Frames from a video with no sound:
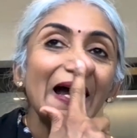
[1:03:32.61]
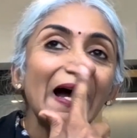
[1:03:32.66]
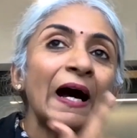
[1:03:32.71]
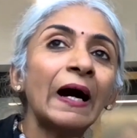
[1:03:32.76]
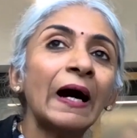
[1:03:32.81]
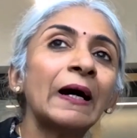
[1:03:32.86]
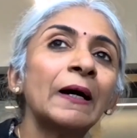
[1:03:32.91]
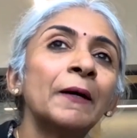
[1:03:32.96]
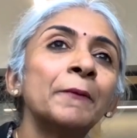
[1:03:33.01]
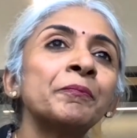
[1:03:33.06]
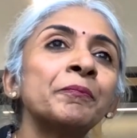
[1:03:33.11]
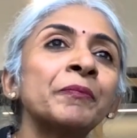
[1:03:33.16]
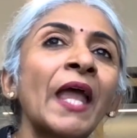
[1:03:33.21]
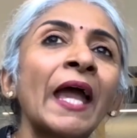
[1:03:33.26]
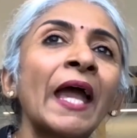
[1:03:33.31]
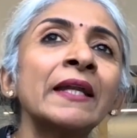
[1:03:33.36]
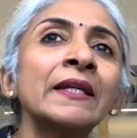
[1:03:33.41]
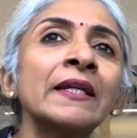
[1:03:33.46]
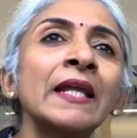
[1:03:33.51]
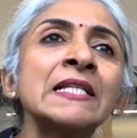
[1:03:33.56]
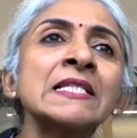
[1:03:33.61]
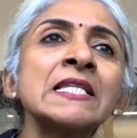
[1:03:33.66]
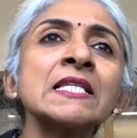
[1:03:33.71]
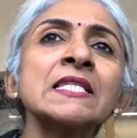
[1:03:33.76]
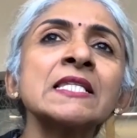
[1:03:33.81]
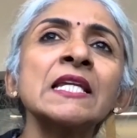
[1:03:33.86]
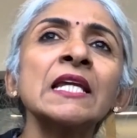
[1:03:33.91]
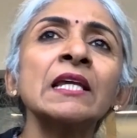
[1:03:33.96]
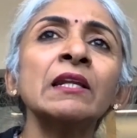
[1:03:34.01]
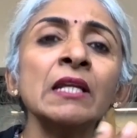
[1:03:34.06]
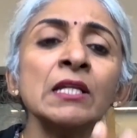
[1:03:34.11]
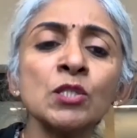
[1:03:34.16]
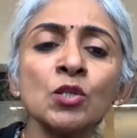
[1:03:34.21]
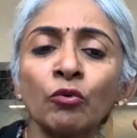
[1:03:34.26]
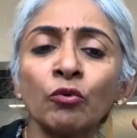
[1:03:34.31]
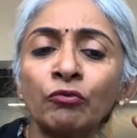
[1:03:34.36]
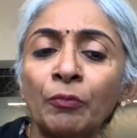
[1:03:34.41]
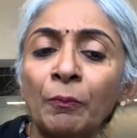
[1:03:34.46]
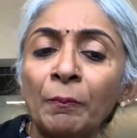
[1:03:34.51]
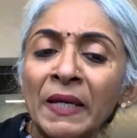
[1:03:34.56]
And it's a series
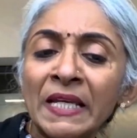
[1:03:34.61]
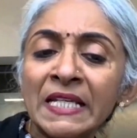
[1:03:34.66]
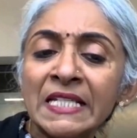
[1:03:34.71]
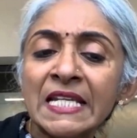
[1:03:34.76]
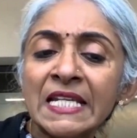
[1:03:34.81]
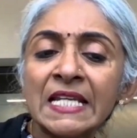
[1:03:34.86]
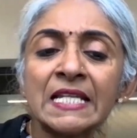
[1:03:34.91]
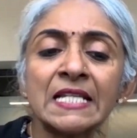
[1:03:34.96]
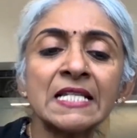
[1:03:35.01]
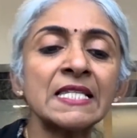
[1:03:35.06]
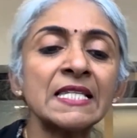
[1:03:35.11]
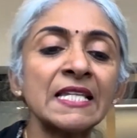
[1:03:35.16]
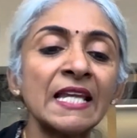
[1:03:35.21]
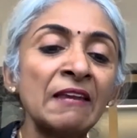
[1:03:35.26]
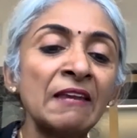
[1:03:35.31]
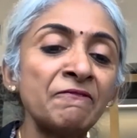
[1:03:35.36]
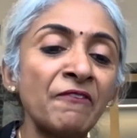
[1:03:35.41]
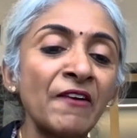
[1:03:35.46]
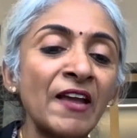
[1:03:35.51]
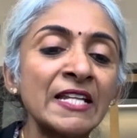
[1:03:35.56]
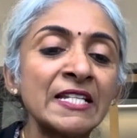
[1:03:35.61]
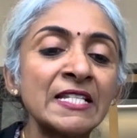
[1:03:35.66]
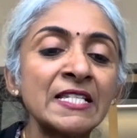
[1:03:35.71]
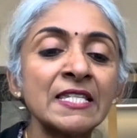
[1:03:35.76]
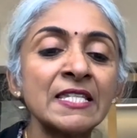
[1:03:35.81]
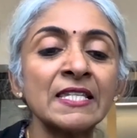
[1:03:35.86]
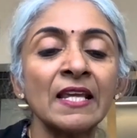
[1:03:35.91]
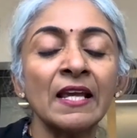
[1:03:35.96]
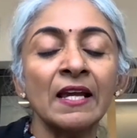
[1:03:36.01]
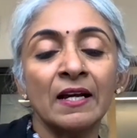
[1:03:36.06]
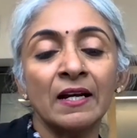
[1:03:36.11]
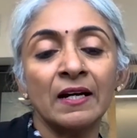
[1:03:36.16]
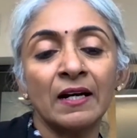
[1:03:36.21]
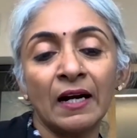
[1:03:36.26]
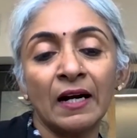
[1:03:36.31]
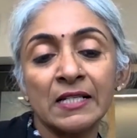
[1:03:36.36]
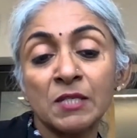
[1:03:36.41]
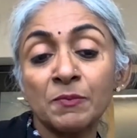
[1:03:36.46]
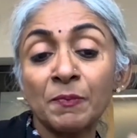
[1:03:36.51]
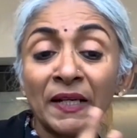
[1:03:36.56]
of meetings, events,
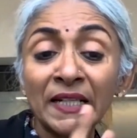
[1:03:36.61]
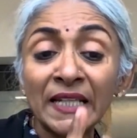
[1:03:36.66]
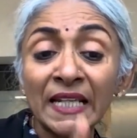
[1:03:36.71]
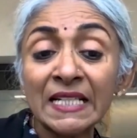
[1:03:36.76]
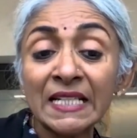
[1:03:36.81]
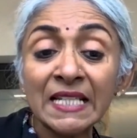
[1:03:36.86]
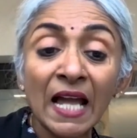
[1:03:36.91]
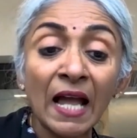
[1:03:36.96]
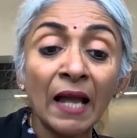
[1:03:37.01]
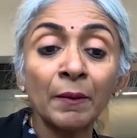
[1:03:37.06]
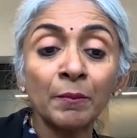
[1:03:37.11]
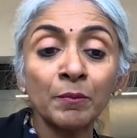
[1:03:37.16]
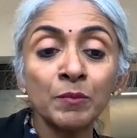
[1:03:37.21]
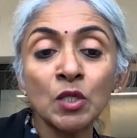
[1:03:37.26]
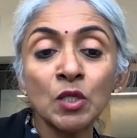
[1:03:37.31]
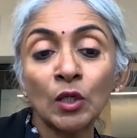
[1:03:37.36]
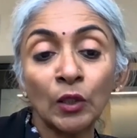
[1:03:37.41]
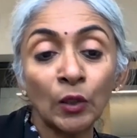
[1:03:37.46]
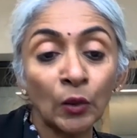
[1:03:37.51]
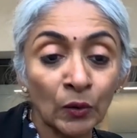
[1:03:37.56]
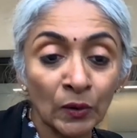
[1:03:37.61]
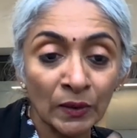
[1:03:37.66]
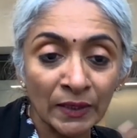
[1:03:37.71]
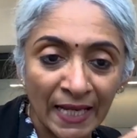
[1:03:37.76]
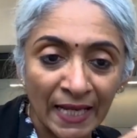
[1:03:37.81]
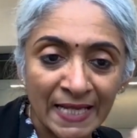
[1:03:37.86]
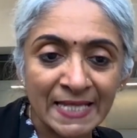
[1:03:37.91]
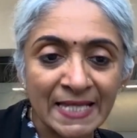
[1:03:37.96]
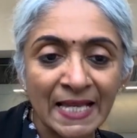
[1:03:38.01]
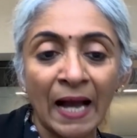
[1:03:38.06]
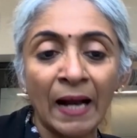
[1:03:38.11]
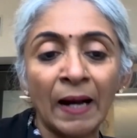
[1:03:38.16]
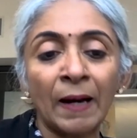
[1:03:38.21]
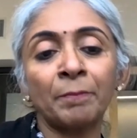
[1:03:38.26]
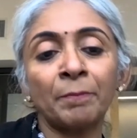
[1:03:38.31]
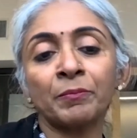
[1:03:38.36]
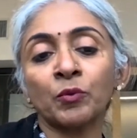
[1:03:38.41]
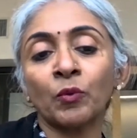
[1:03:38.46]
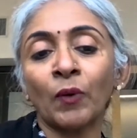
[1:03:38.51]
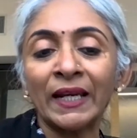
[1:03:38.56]
spending time to look things
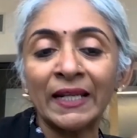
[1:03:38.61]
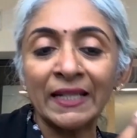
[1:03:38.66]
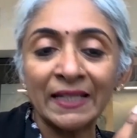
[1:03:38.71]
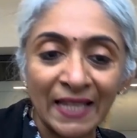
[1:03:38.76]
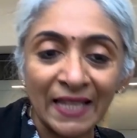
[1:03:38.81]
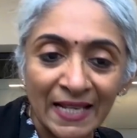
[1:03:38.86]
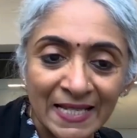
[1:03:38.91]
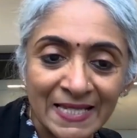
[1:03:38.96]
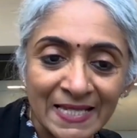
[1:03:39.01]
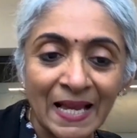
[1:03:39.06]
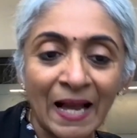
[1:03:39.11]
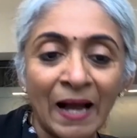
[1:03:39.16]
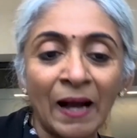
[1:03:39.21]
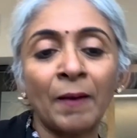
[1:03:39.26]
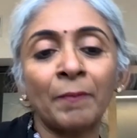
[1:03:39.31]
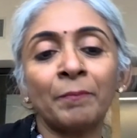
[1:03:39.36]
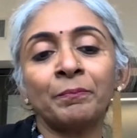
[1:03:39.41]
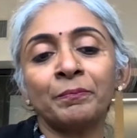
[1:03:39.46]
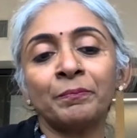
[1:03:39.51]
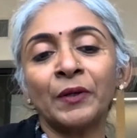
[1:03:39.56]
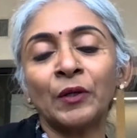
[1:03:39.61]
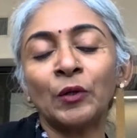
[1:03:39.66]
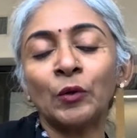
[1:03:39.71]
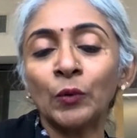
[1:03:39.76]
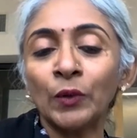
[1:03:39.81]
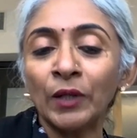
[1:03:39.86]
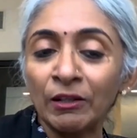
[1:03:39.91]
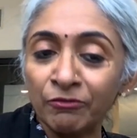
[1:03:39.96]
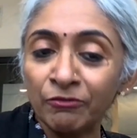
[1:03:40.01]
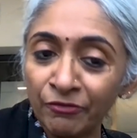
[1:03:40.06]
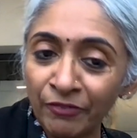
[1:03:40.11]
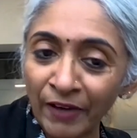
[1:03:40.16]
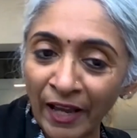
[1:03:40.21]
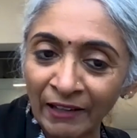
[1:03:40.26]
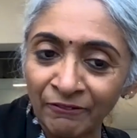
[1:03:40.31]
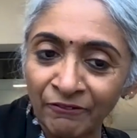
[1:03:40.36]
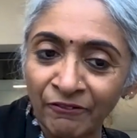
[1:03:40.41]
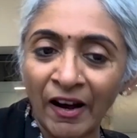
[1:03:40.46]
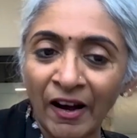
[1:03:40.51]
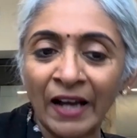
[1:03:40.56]
up, write things up, give
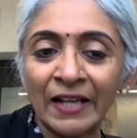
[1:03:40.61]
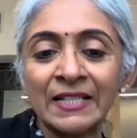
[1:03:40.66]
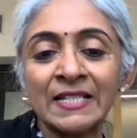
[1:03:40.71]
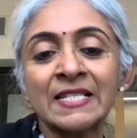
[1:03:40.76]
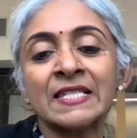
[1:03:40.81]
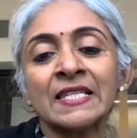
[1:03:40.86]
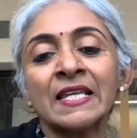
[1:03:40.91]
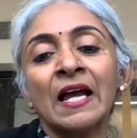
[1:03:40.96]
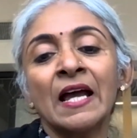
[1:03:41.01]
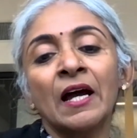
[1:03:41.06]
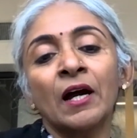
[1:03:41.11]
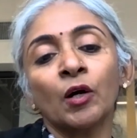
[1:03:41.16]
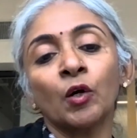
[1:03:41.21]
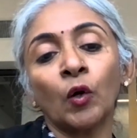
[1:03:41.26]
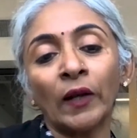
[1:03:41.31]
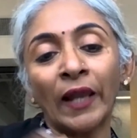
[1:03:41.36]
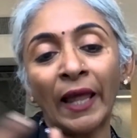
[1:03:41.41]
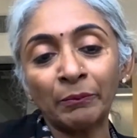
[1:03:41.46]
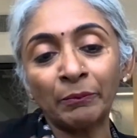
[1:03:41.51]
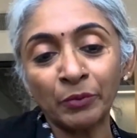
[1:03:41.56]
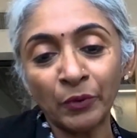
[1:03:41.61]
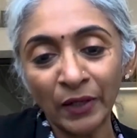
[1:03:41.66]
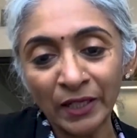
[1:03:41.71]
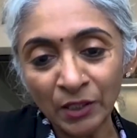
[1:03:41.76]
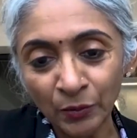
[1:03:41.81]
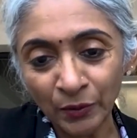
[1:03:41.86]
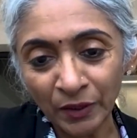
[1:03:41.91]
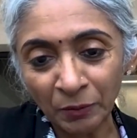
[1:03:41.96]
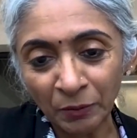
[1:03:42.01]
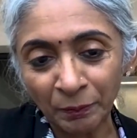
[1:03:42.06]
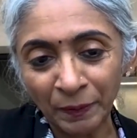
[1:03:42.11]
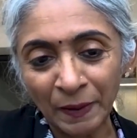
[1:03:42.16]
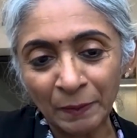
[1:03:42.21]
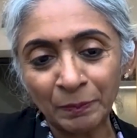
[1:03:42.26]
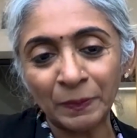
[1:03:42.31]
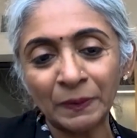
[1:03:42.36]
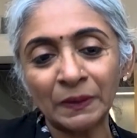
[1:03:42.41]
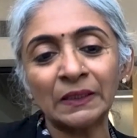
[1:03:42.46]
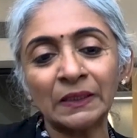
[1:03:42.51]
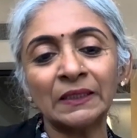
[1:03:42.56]
advice, collaborate with
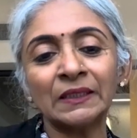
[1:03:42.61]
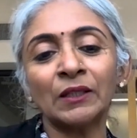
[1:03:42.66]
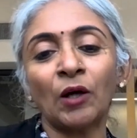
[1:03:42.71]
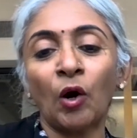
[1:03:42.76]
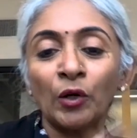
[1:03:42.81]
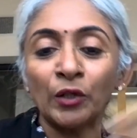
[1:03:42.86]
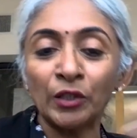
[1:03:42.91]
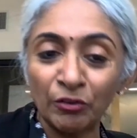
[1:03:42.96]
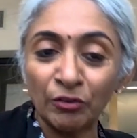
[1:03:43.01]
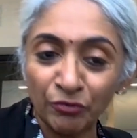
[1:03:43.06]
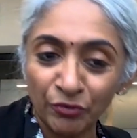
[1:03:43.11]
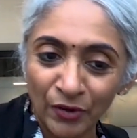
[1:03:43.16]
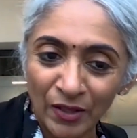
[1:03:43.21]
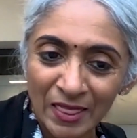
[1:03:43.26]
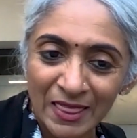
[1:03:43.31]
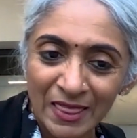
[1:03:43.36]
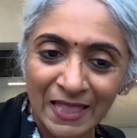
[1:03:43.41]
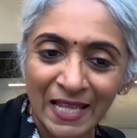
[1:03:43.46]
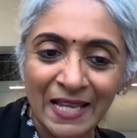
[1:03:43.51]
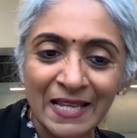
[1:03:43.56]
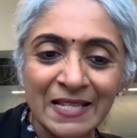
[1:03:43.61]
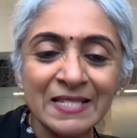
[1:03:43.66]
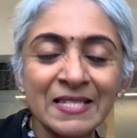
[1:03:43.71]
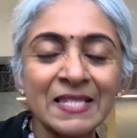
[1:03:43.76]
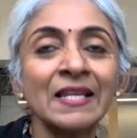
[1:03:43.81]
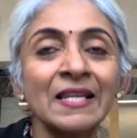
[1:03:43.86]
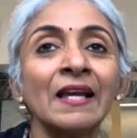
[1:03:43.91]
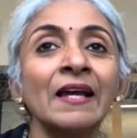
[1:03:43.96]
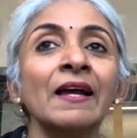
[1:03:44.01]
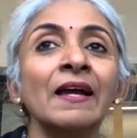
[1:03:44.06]
people on different things.